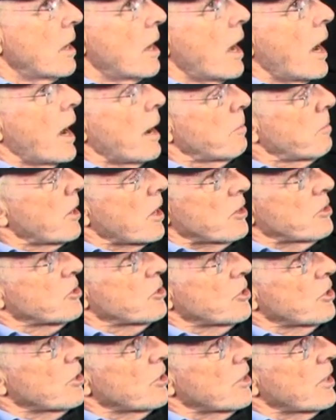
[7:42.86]
I'm not
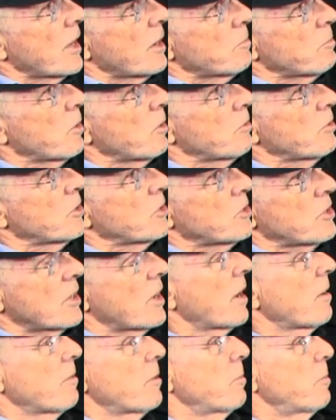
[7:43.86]
sure that movie should
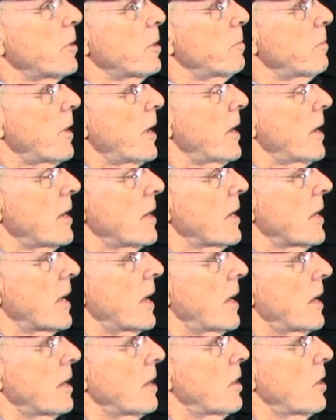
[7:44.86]
ever be made
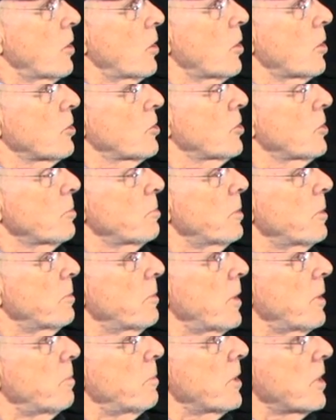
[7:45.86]
again or should be
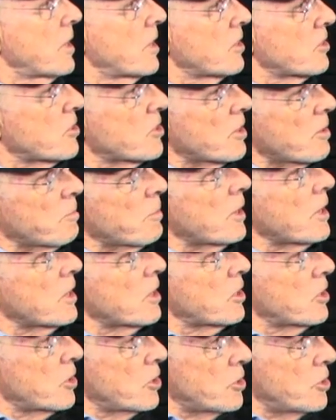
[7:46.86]
made because somebody
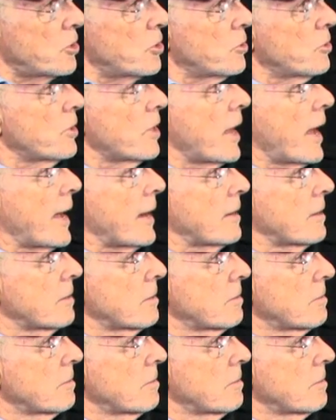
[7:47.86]
could do that.